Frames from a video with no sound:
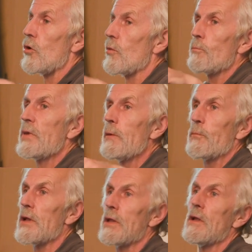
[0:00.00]
All
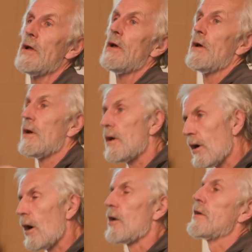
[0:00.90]
people
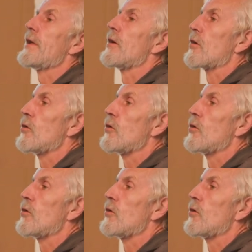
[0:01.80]
are in a